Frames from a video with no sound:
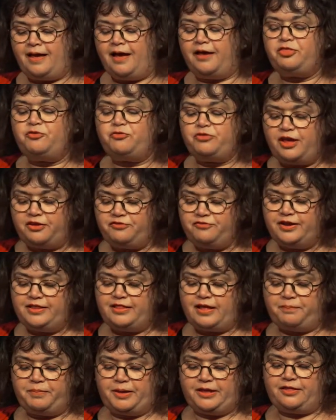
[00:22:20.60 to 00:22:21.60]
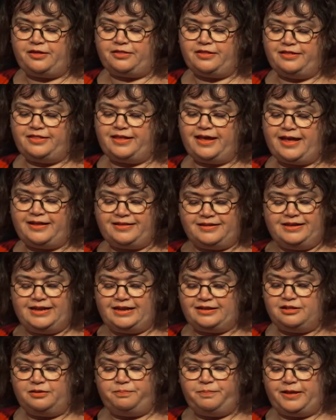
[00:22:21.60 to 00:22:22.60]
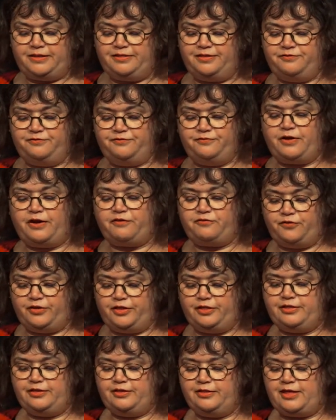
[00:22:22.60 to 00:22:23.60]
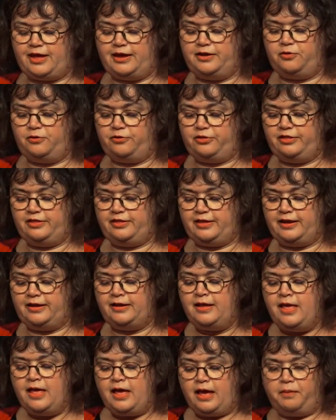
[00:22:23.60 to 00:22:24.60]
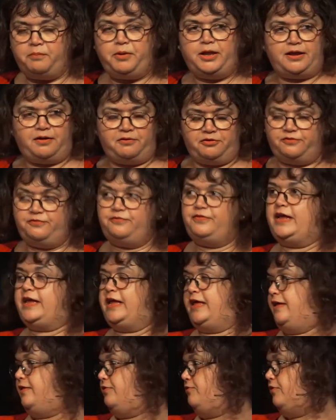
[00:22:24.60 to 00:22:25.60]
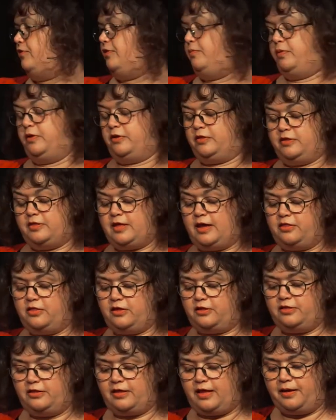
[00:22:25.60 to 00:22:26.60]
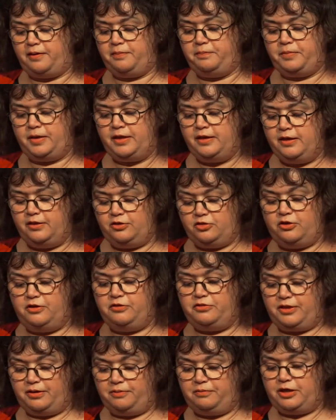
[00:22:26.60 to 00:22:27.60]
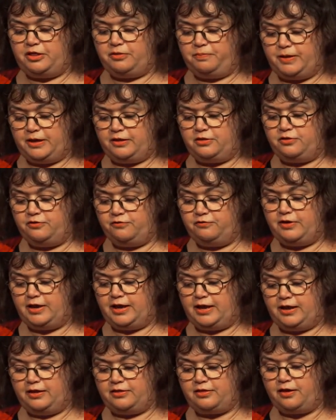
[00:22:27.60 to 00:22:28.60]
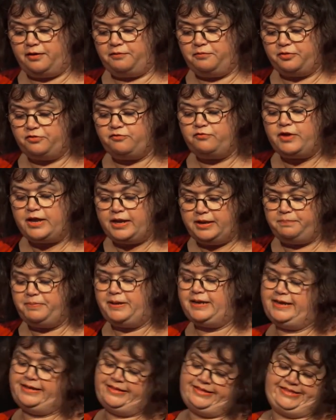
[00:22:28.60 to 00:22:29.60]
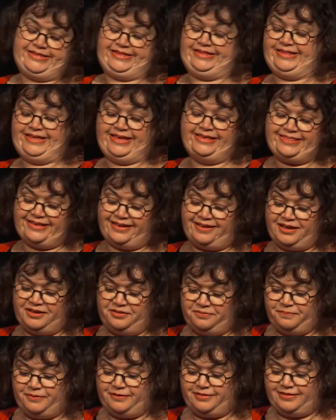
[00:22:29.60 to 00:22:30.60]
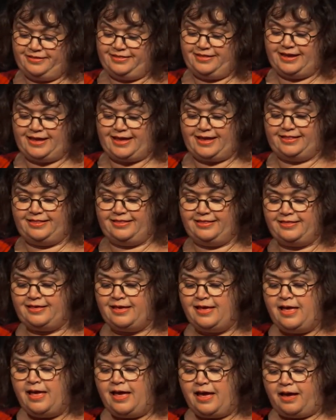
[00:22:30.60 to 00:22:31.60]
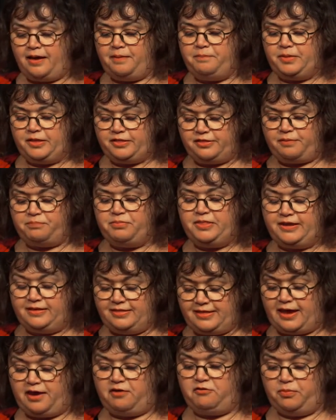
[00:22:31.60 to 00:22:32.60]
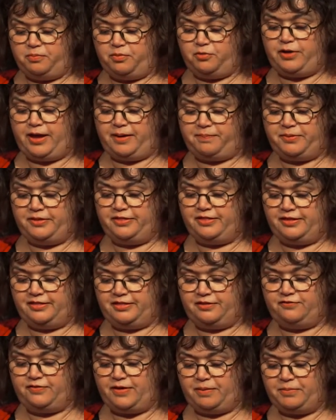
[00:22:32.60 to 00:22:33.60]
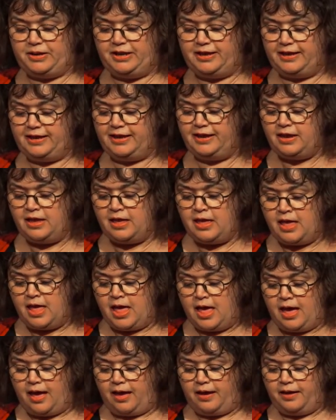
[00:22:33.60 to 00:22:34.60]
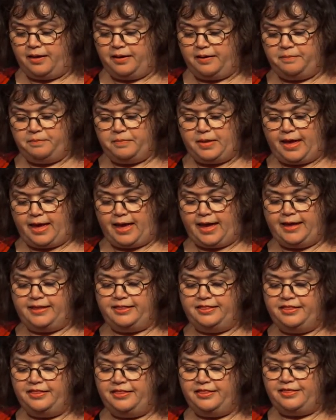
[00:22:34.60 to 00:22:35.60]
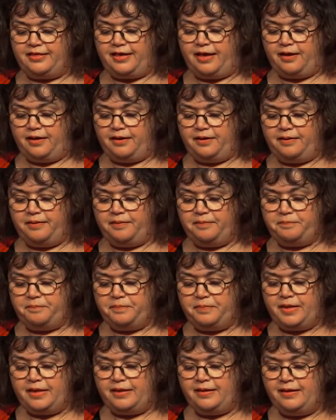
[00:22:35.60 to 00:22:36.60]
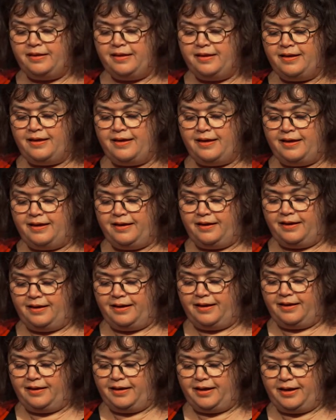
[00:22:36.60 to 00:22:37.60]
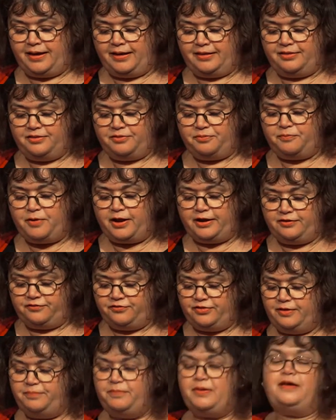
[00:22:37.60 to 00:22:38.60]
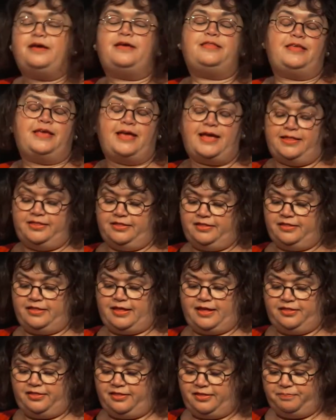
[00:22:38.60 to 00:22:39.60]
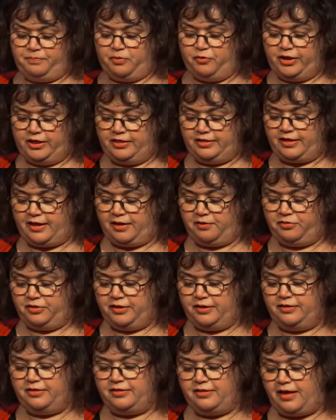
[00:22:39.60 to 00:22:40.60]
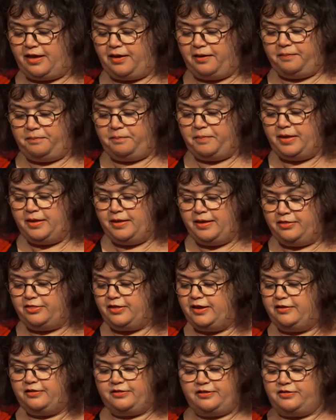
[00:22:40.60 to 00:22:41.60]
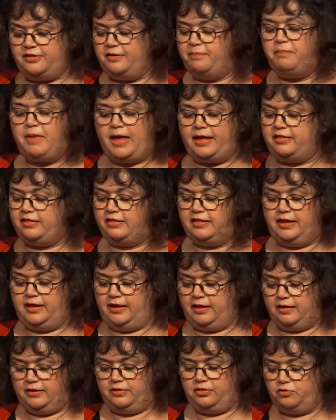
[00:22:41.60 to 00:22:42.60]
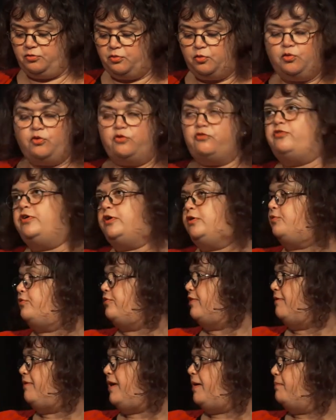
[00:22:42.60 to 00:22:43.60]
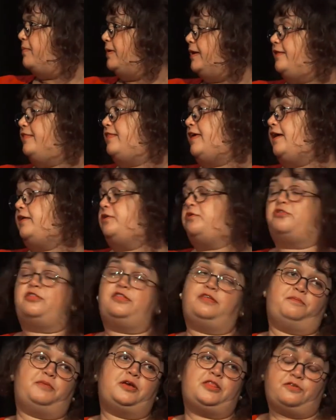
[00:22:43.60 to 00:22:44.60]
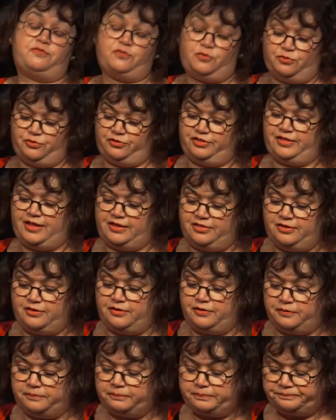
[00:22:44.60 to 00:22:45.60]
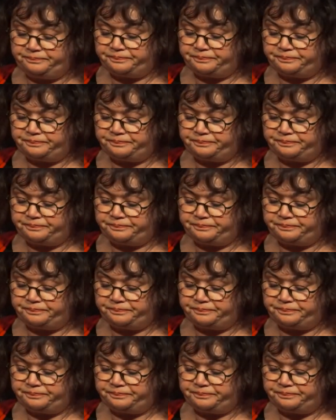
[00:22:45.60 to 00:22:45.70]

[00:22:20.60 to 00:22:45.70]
I thought I'd read that bit just because it had a little bit of reference to Jane Austen. And when I was flicking through the book today, just um, choosing which bit to read, I was really pleased to see that I'd put at the end, um, something terrible happens in the family. Um, and um, and one of them at the end says points out that um, things that are messy and awful also happen in Jane Austen, which of course they do.